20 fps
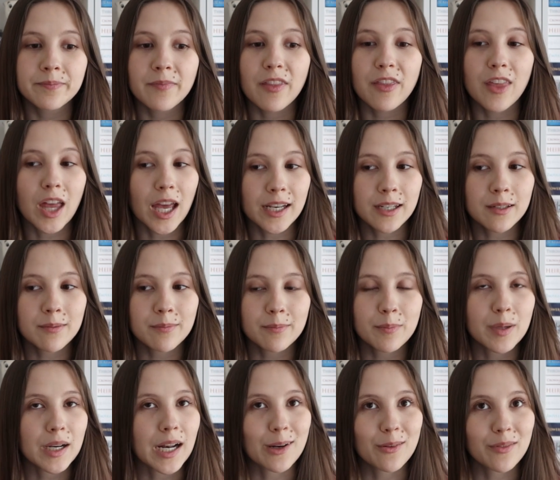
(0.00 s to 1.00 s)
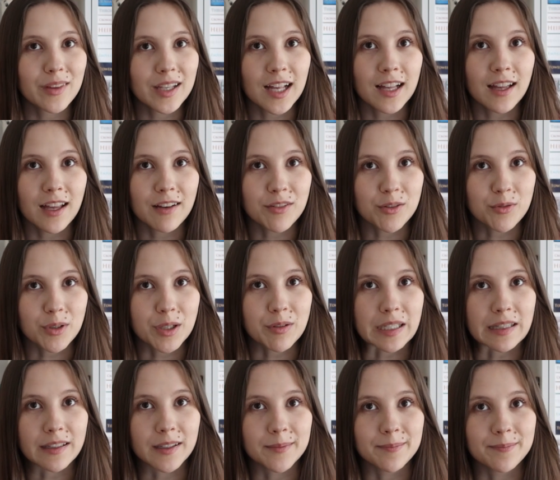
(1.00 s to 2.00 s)
then, but I don't think I'll ever
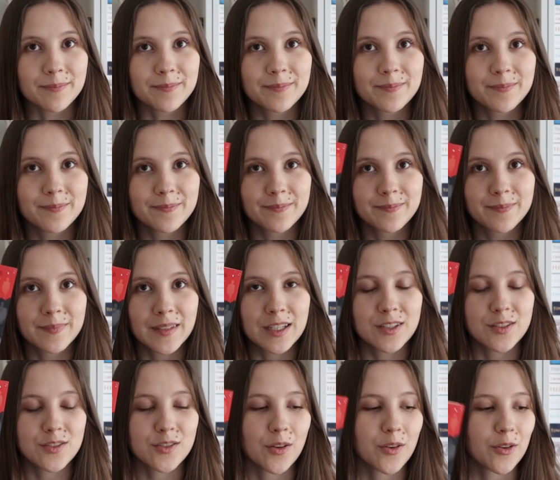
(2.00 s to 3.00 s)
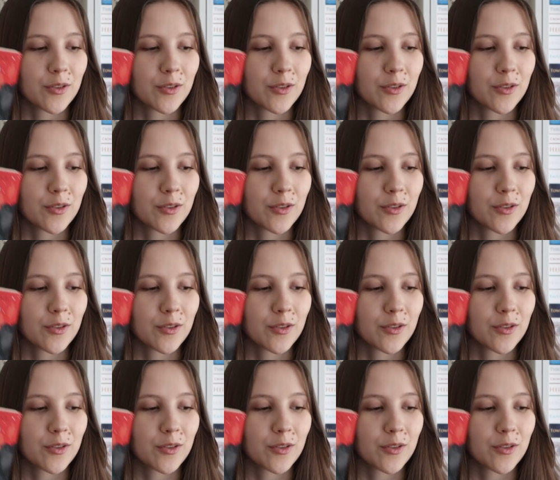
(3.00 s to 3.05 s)
reread them. so